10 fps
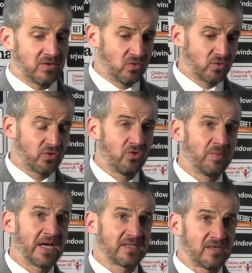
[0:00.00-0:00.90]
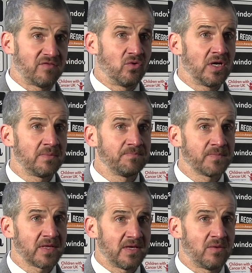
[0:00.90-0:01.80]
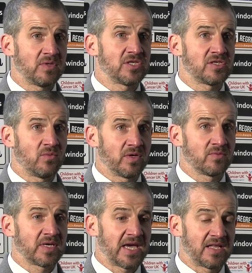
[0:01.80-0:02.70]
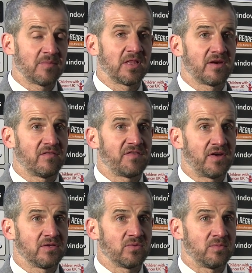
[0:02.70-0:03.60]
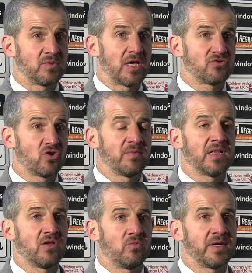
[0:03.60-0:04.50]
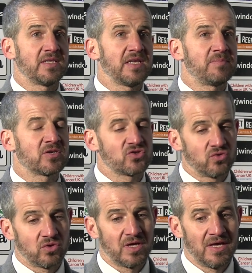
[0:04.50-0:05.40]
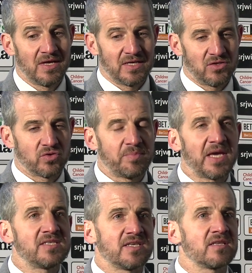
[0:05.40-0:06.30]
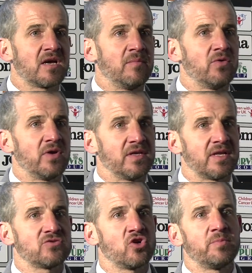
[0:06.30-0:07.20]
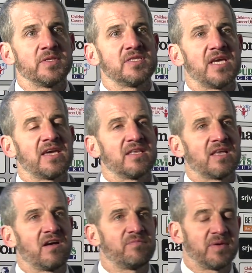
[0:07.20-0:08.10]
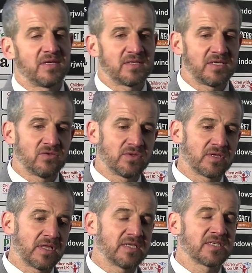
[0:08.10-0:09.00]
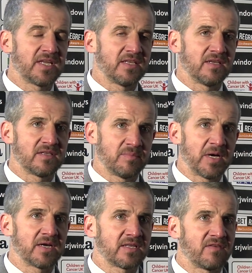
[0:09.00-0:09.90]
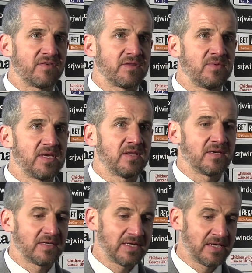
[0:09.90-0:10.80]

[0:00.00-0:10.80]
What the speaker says: go two banks of four with just the one with Kenny Miller up front and drop that a little bit deeper. So, you know, the pace did come out, it did drop in the second half, but, you know, that's credit to Partick for the way that